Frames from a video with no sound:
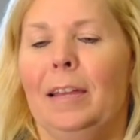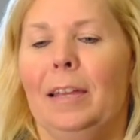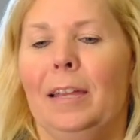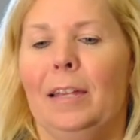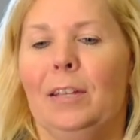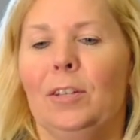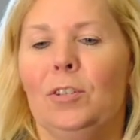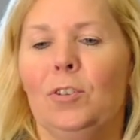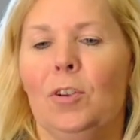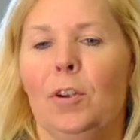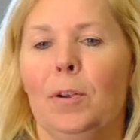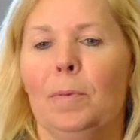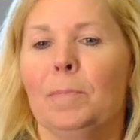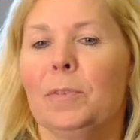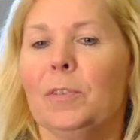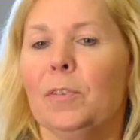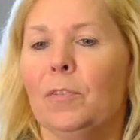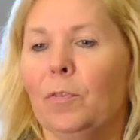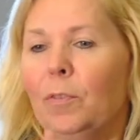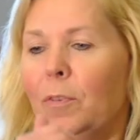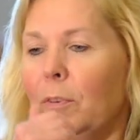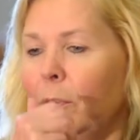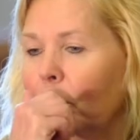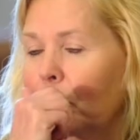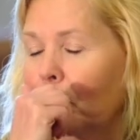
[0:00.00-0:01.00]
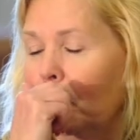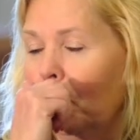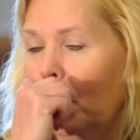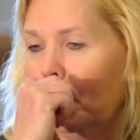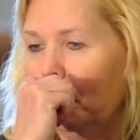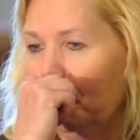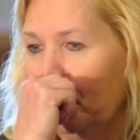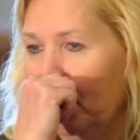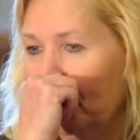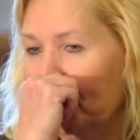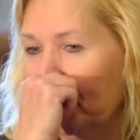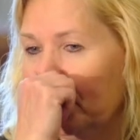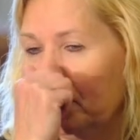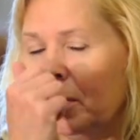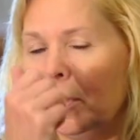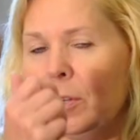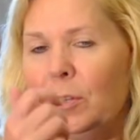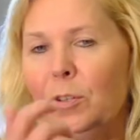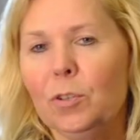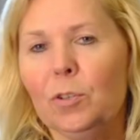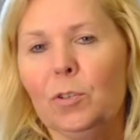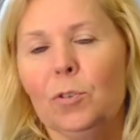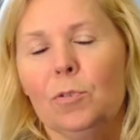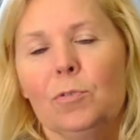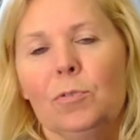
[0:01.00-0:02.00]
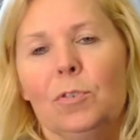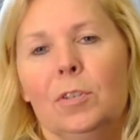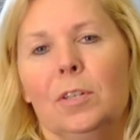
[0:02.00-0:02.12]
in terms of what people can do